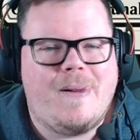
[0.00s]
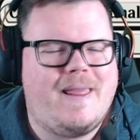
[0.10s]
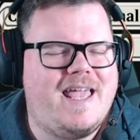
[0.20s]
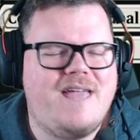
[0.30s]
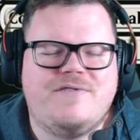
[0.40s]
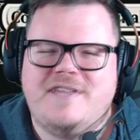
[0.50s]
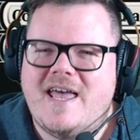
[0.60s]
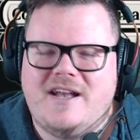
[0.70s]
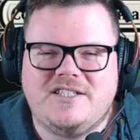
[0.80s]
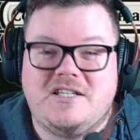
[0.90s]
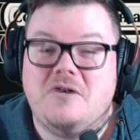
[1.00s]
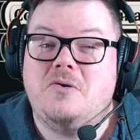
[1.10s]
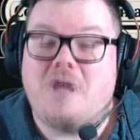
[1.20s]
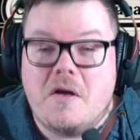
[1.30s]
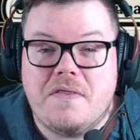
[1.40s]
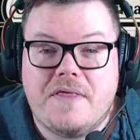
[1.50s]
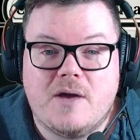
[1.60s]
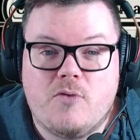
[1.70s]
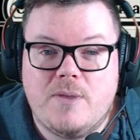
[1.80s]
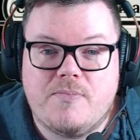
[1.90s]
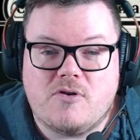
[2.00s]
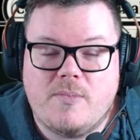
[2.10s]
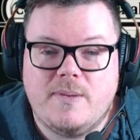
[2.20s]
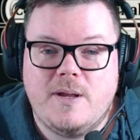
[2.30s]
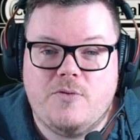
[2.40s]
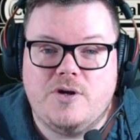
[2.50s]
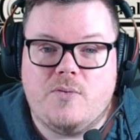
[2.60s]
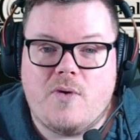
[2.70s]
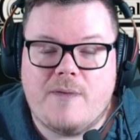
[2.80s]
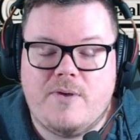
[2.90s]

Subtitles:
Even then, I still don't think we probably would have won.